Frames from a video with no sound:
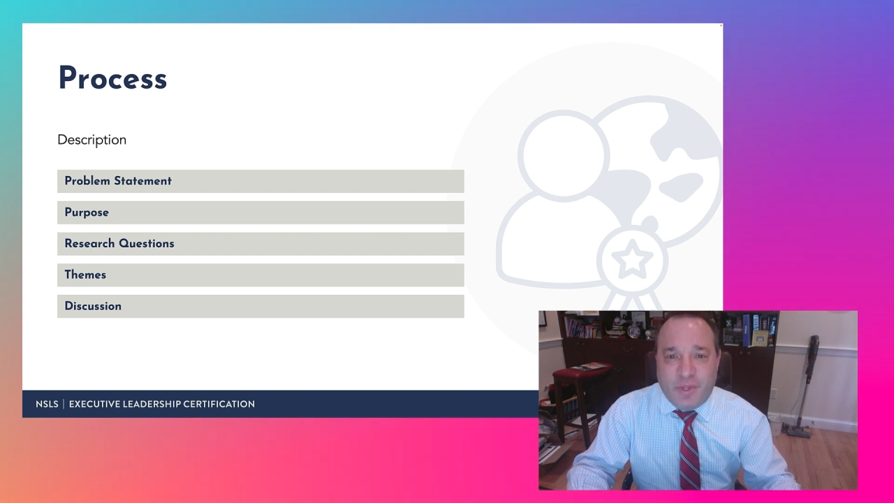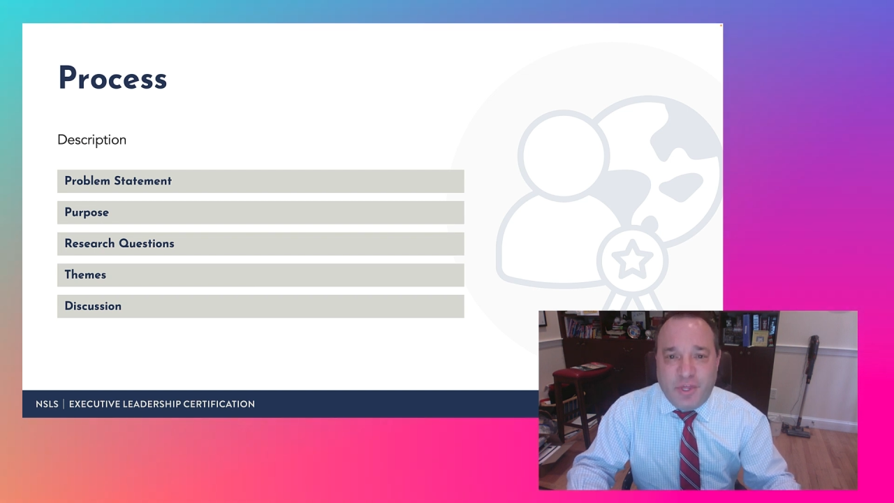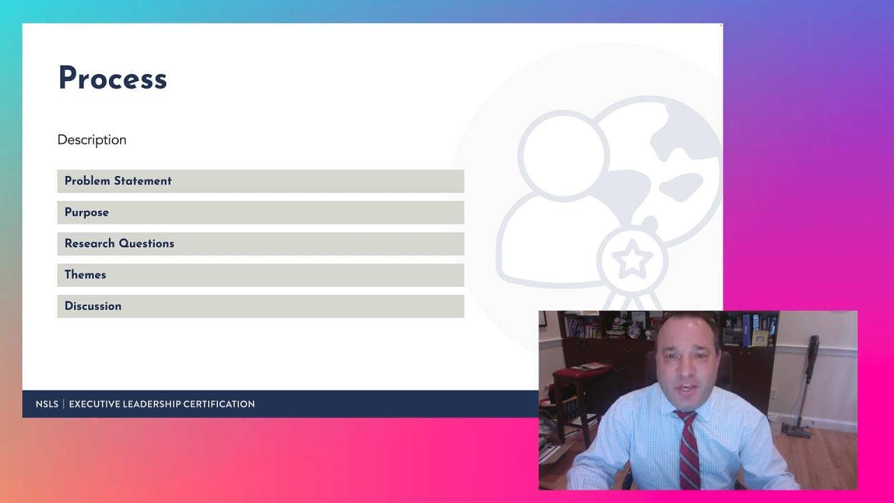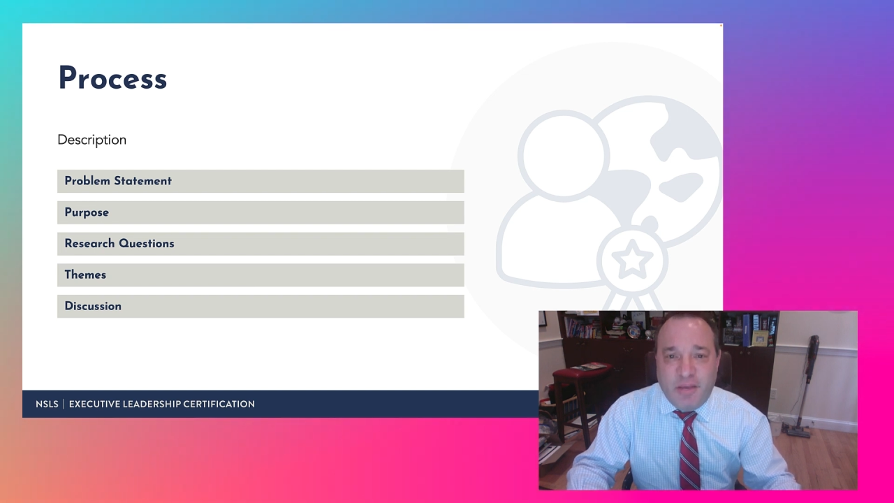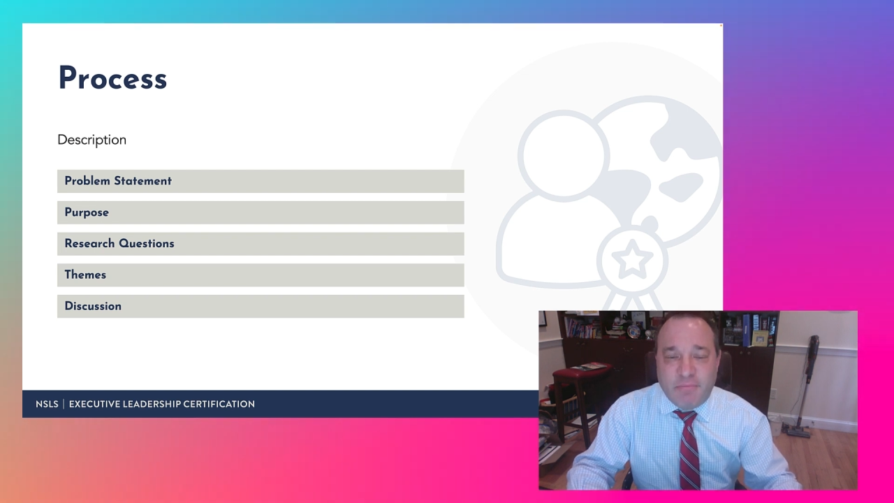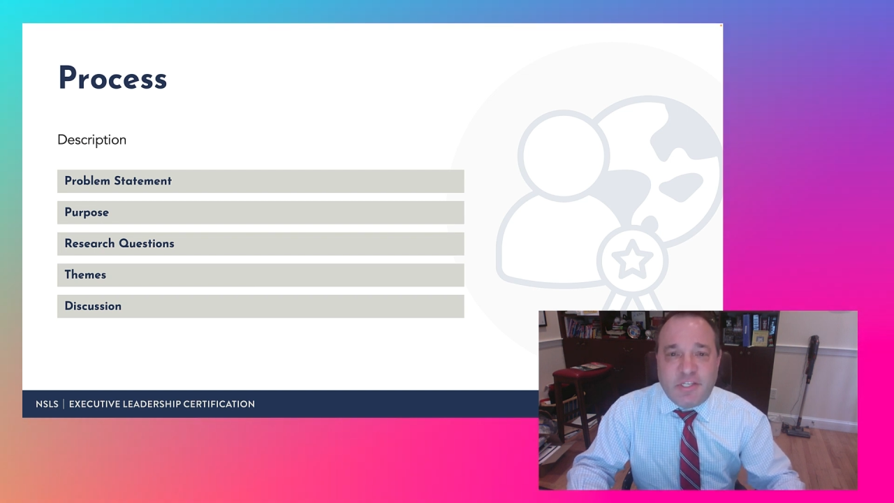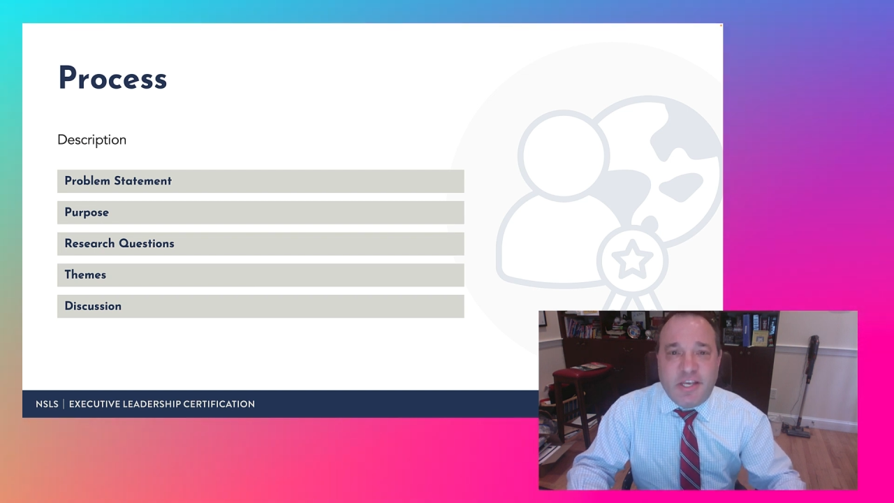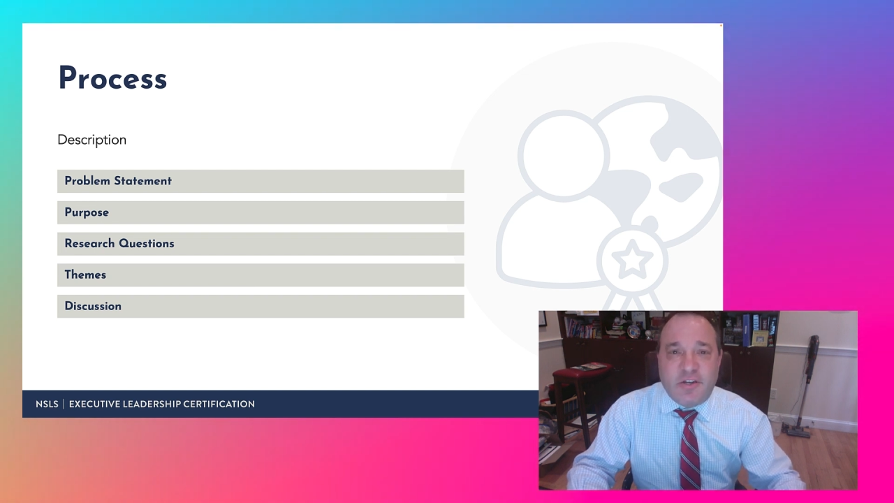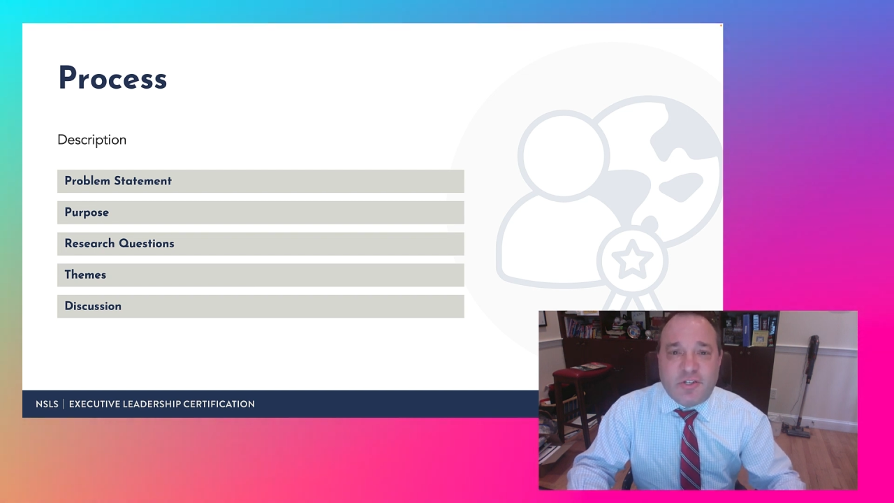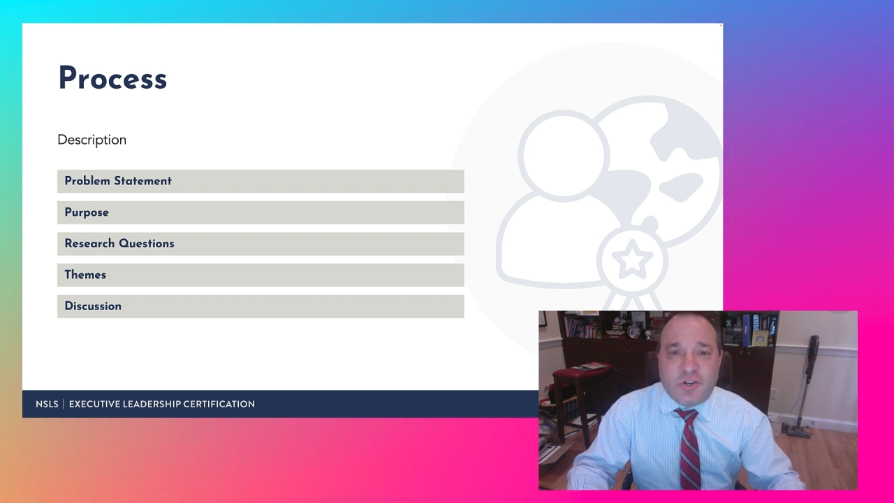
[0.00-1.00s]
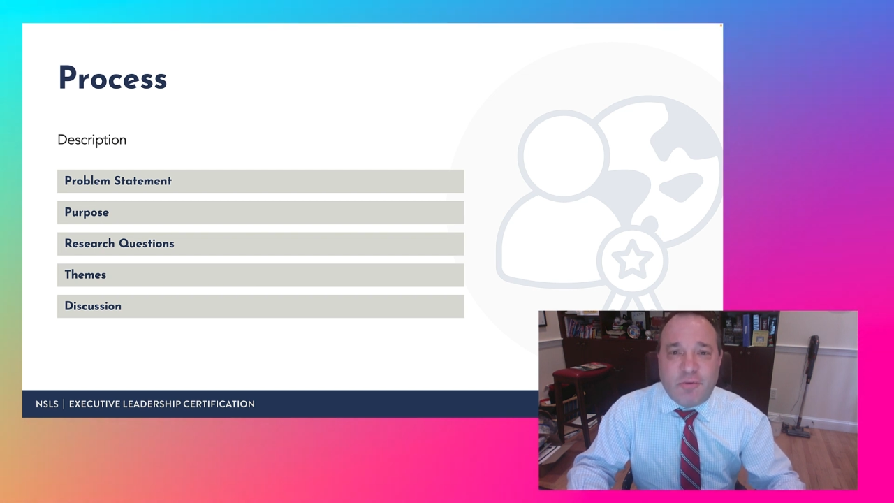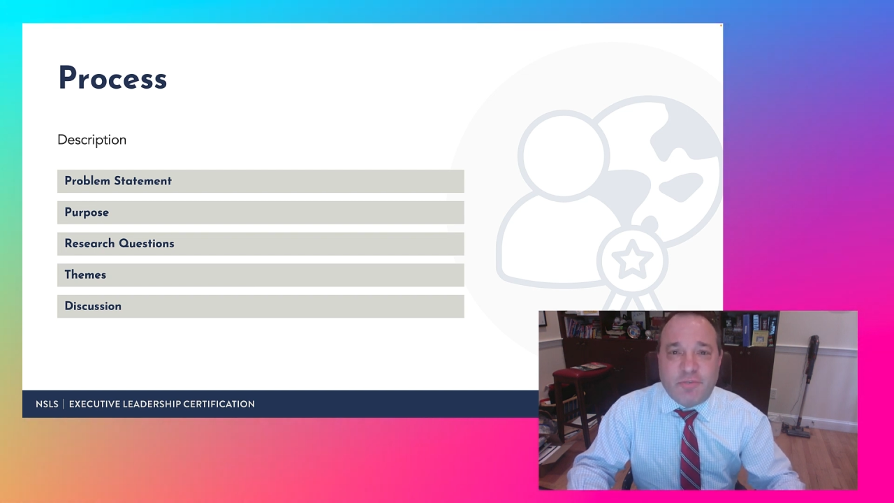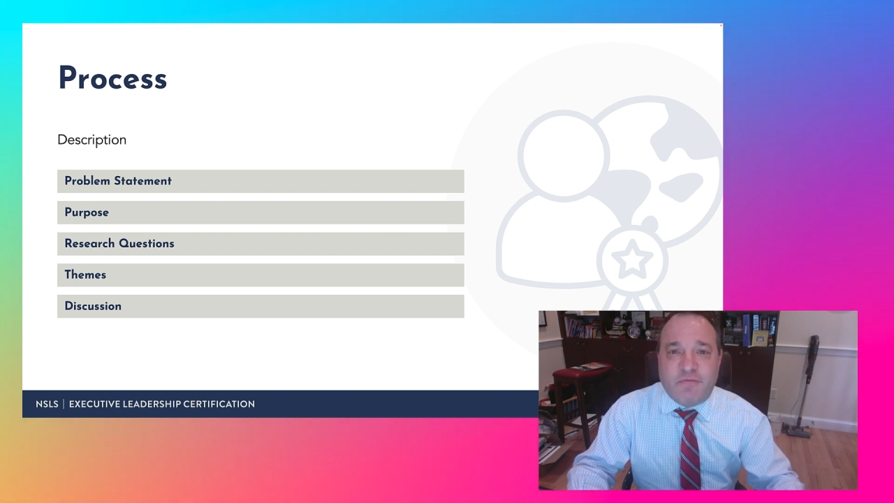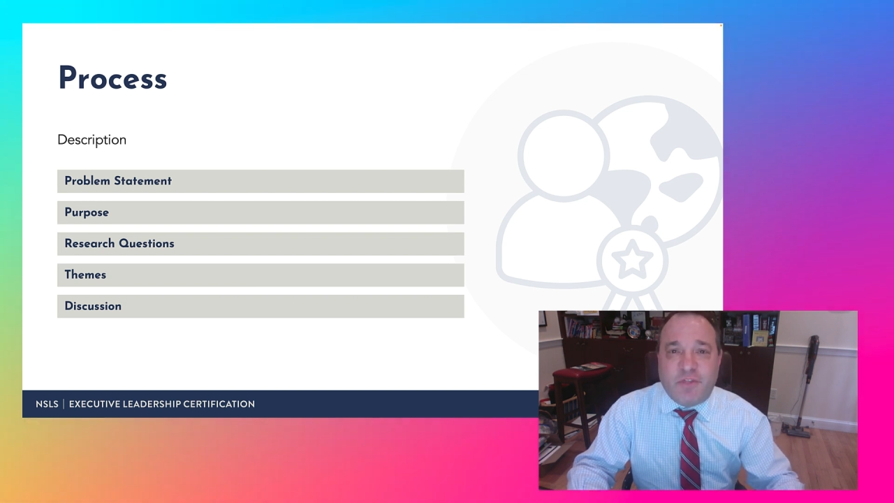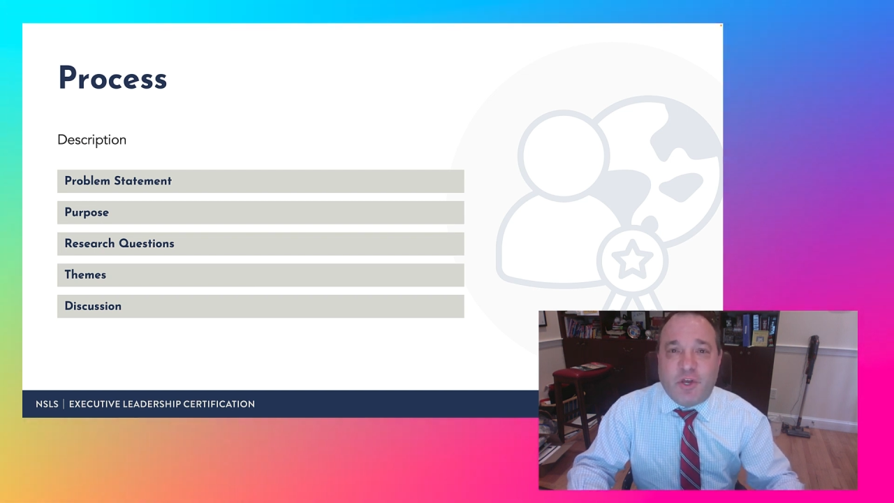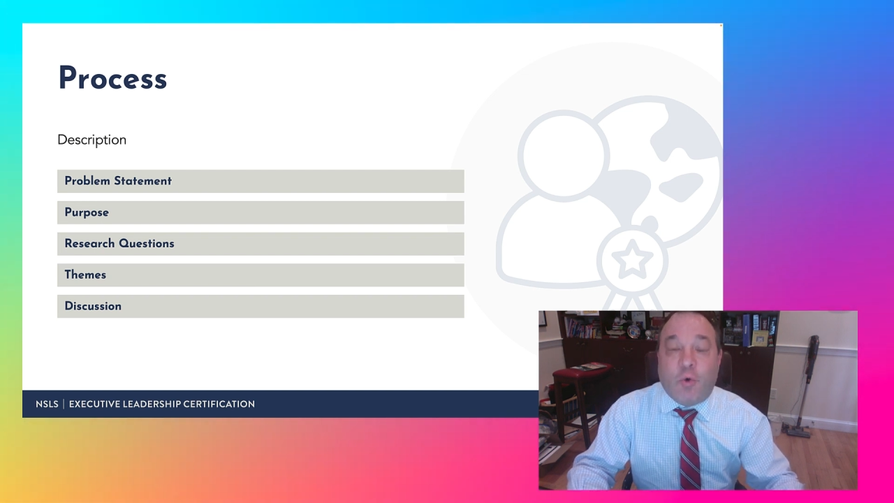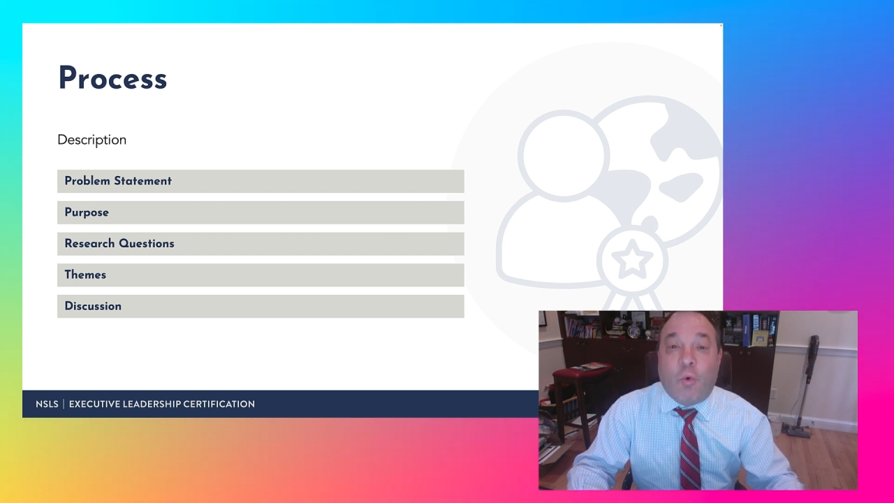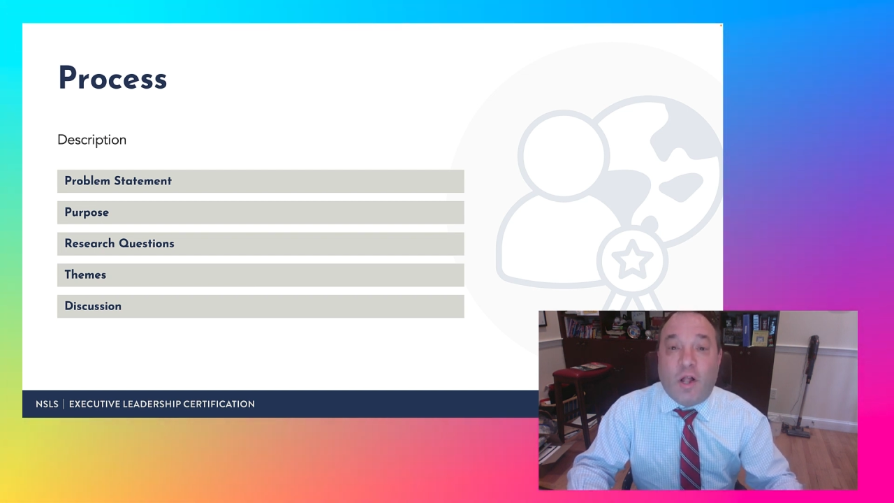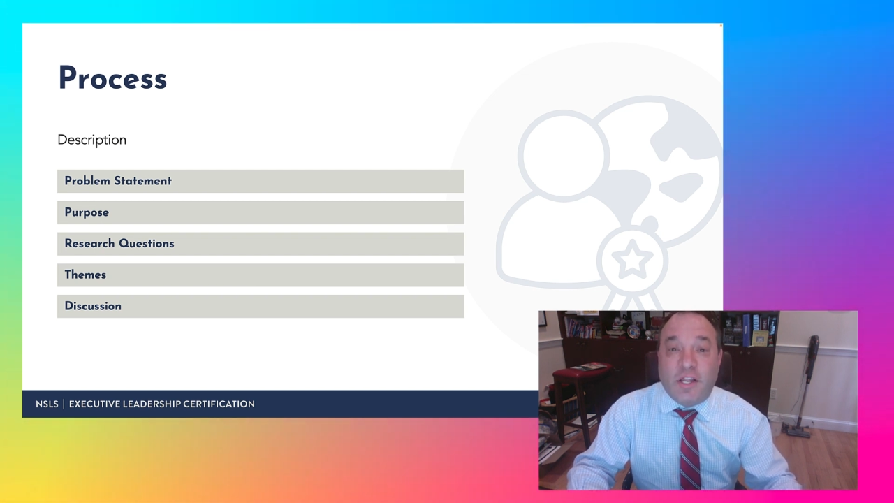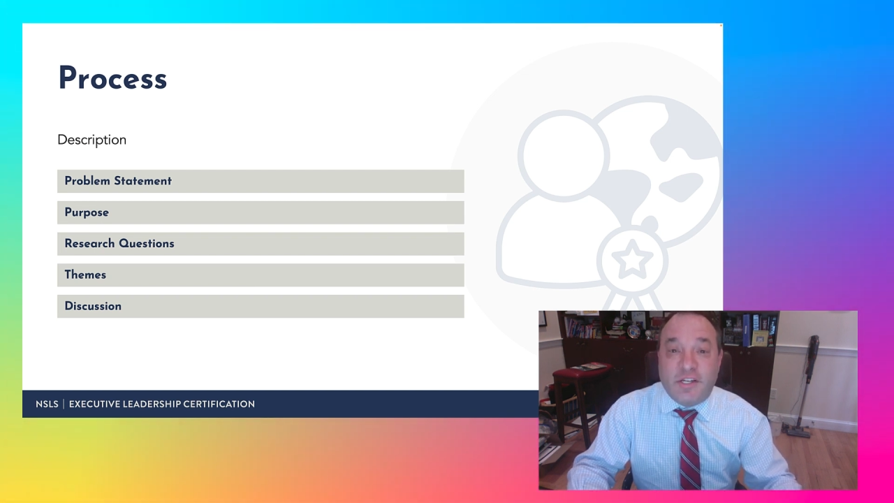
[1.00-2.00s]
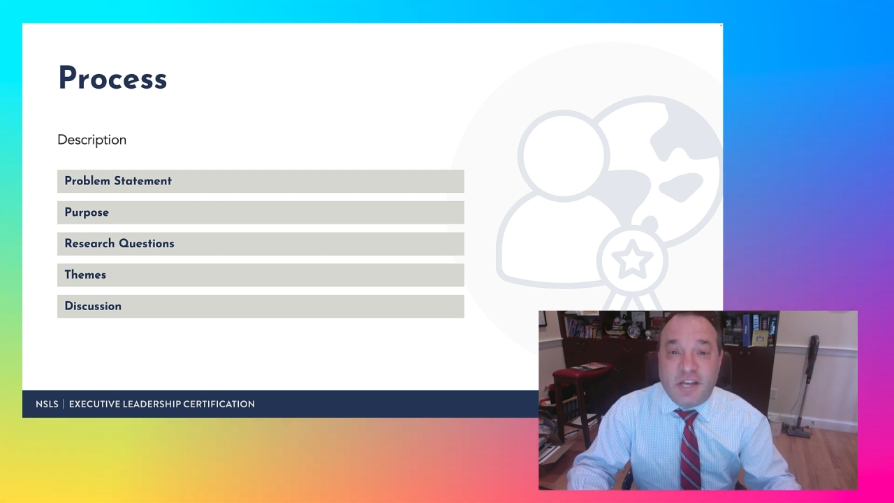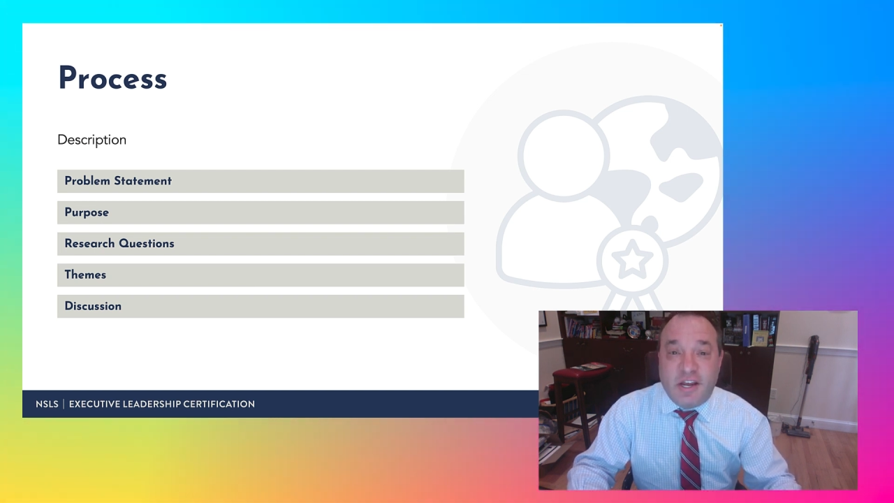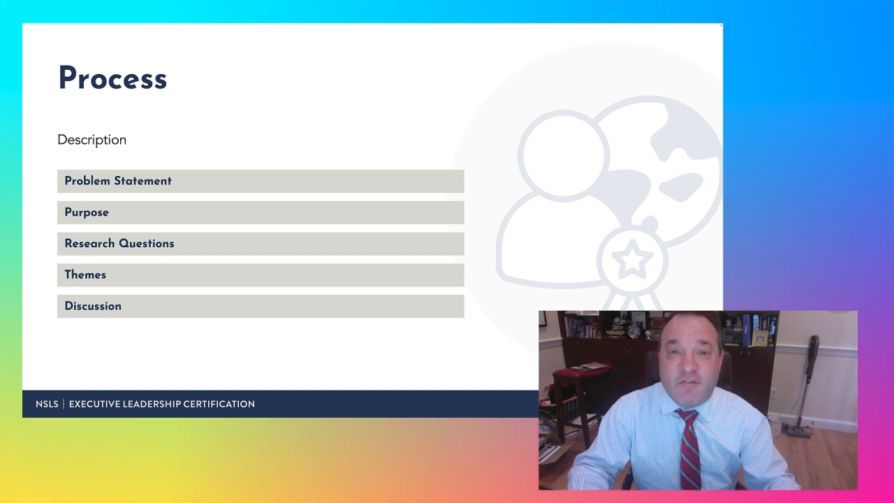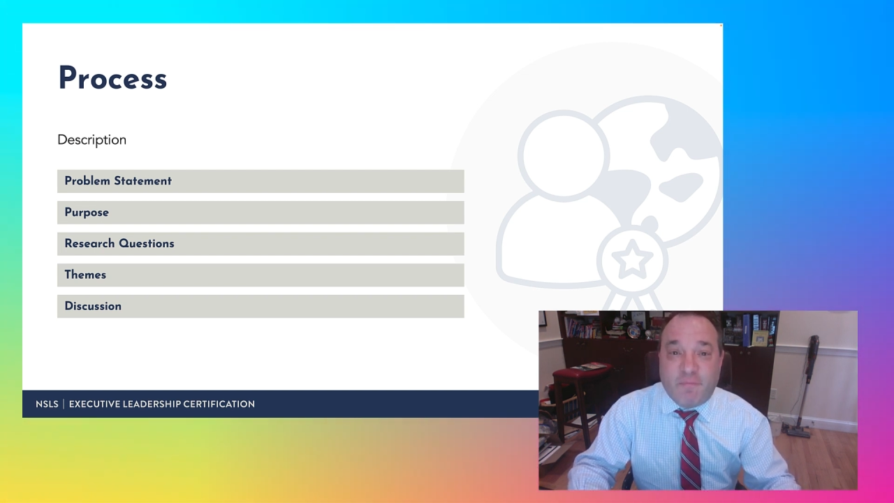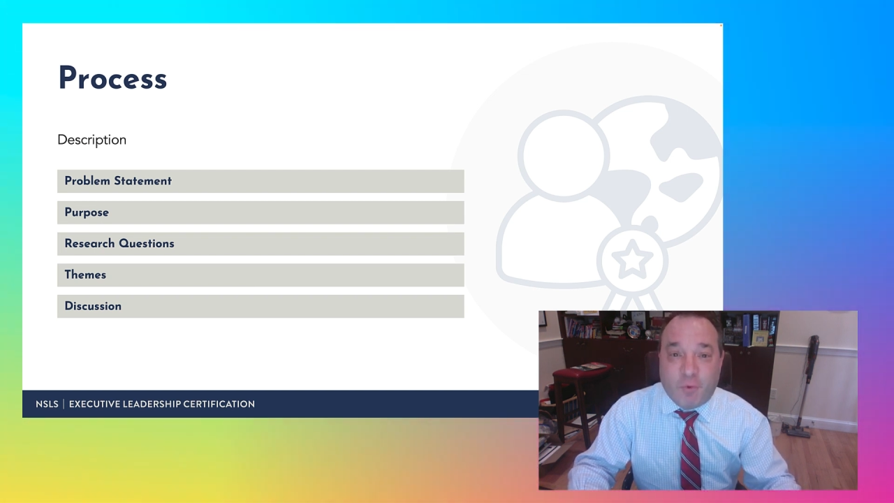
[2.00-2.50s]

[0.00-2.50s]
themes in terms of the qualitative